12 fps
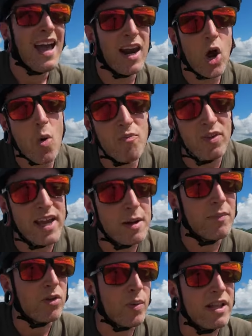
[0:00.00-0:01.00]
And hopefully
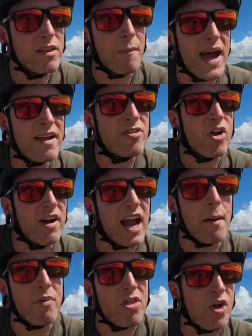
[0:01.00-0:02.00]
in between the bike
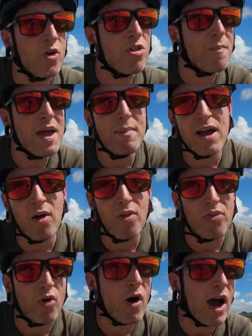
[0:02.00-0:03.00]
touring episodes, maybe I'll
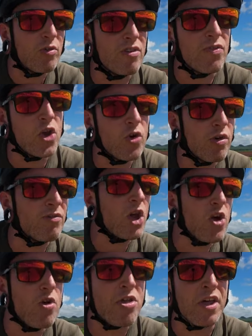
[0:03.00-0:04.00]
throw out a few
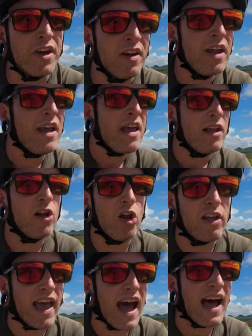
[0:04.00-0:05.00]
reviews and little
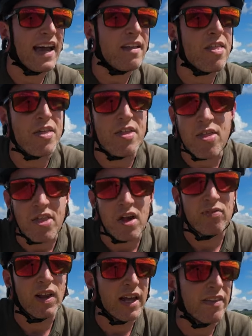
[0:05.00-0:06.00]
guides and
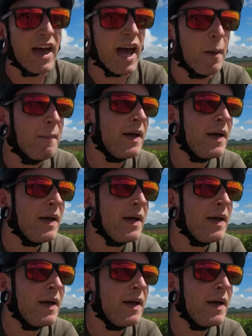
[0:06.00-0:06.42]
stuff like that.